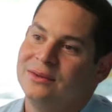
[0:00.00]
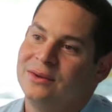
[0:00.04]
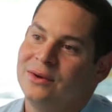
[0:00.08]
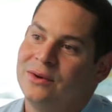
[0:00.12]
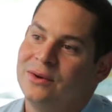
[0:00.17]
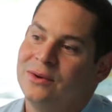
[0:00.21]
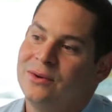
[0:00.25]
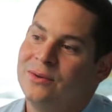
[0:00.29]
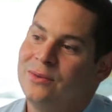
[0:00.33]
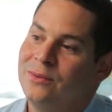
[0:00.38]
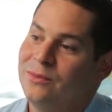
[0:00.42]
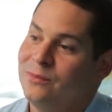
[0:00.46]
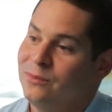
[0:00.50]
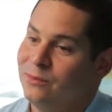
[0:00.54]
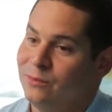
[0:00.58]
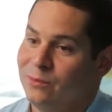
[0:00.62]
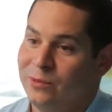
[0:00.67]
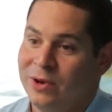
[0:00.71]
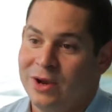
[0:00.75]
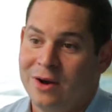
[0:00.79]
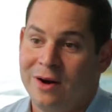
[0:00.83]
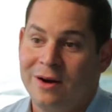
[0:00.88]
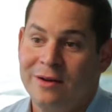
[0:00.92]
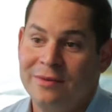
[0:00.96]
So
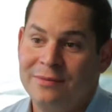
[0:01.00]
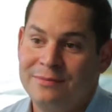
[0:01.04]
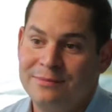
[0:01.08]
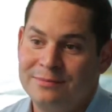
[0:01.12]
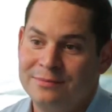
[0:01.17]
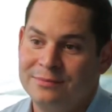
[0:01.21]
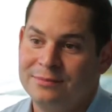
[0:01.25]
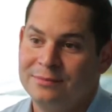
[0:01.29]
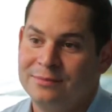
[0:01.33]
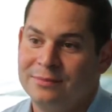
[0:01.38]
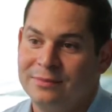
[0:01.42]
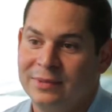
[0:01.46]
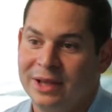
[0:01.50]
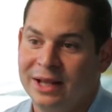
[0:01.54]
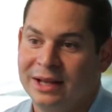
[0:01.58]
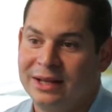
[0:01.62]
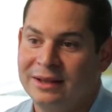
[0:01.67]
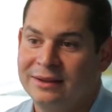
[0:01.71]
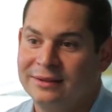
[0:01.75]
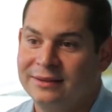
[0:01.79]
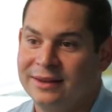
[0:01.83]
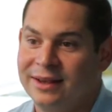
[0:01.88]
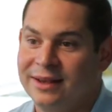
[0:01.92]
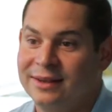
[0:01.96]
we called, and
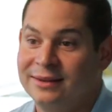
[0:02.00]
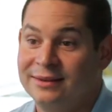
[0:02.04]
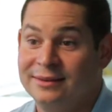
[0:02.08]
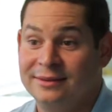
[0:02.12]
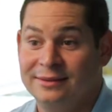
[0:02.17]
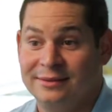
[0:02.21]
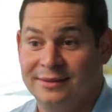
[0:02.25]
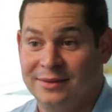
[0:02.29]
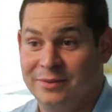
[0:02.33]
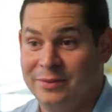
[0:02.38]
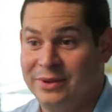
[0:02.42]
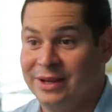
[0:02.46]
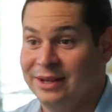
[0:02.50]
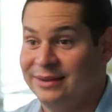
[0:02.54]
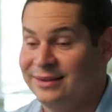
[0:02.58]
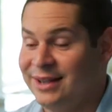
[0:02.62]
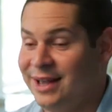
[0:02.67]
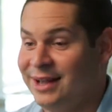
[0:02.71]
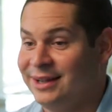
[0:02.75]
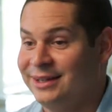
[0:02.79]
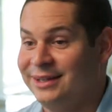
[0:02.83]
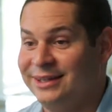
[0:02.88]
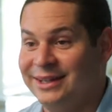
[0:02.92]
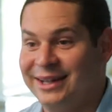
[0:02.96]
he says to me
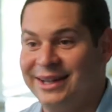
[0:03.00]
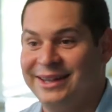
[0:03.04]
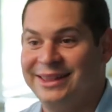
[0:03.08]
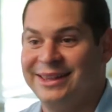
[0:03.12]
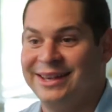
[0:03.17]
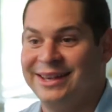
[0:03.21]
exactly like